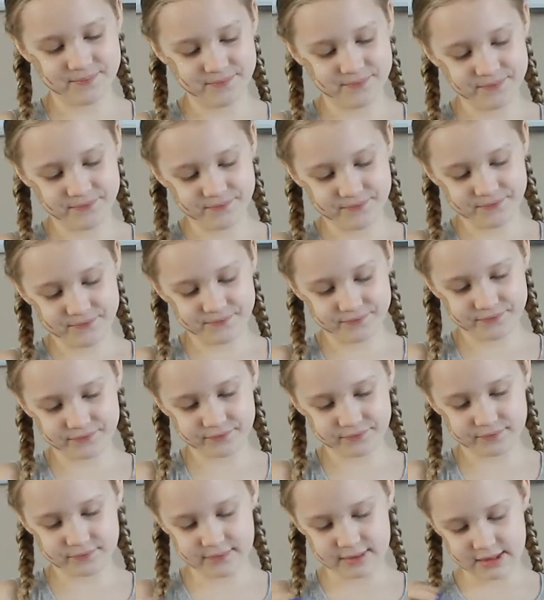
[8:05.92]

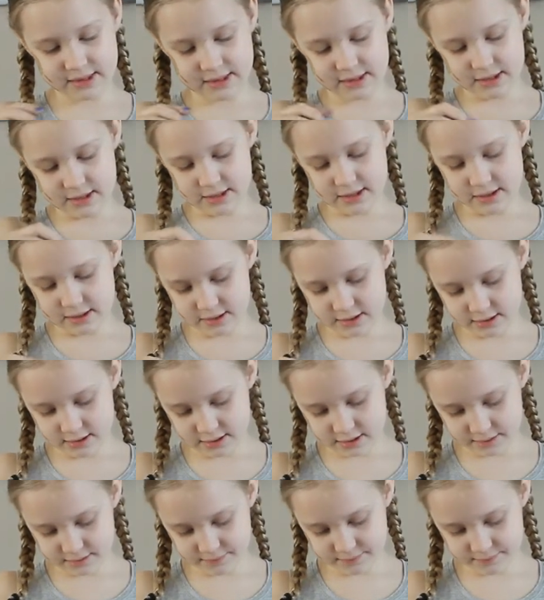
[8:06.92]

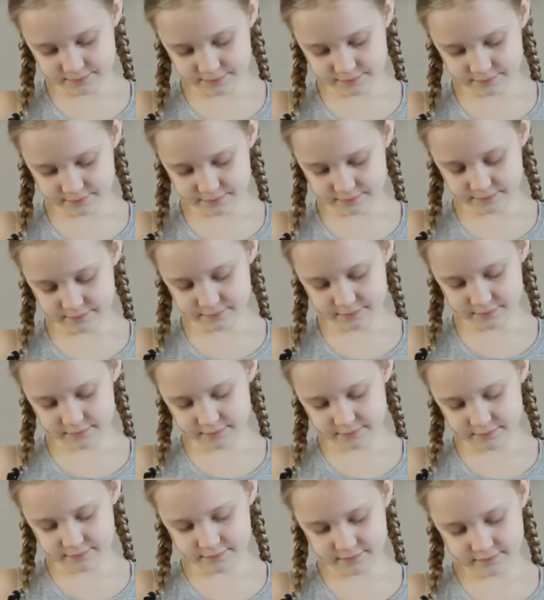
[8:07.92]

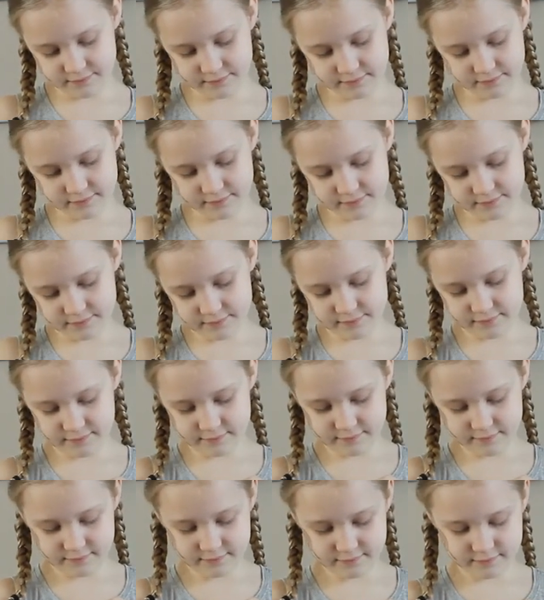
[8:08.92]

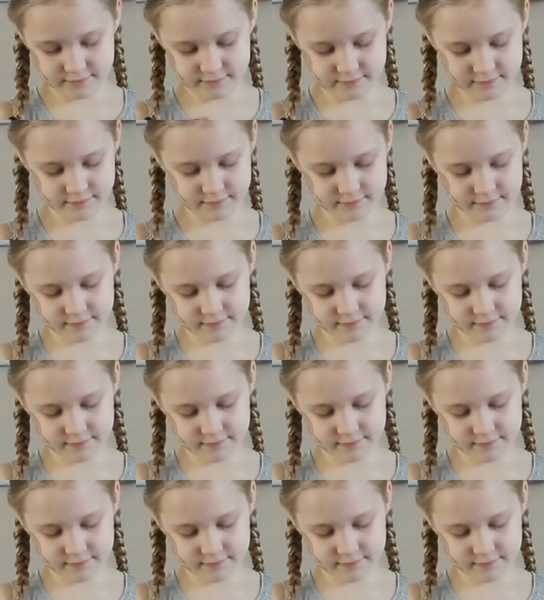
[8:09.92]
(silence)